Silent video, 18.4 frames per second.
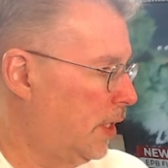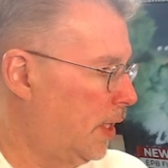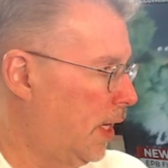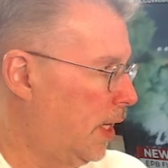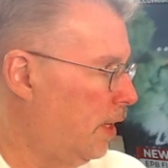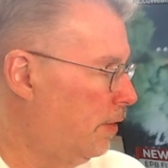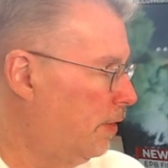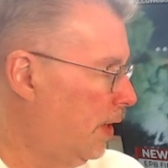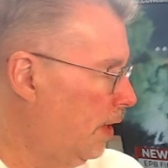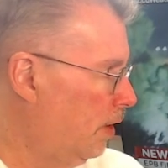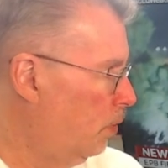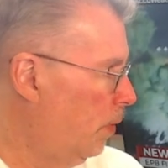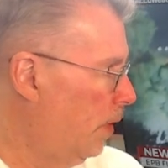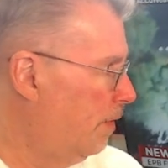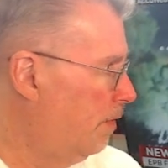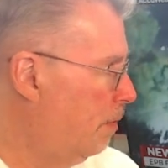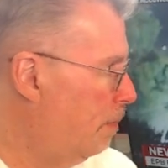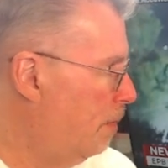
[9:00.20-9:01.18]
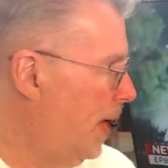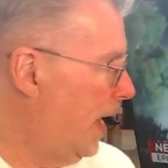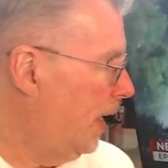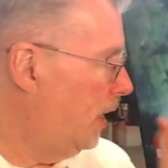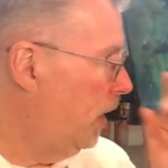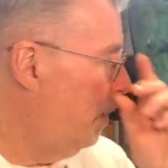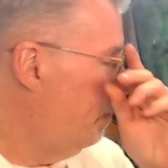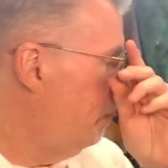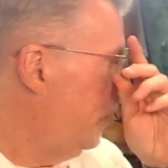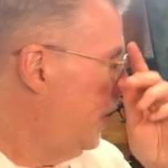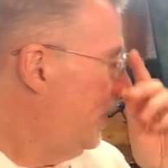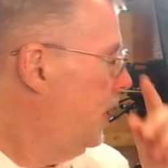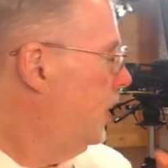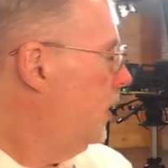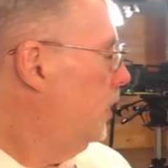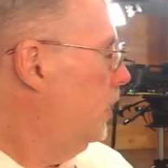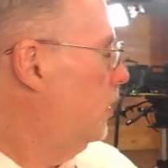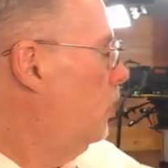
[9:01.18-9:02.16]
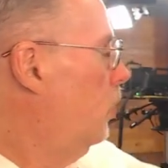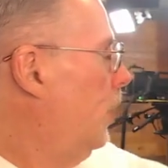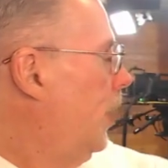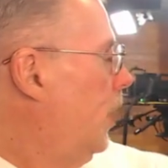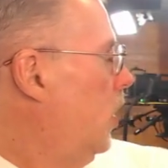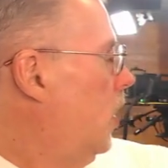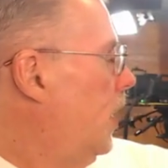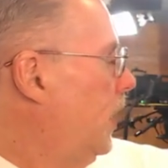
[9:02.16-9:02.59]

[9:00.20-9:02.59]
anything in the way of a backup going on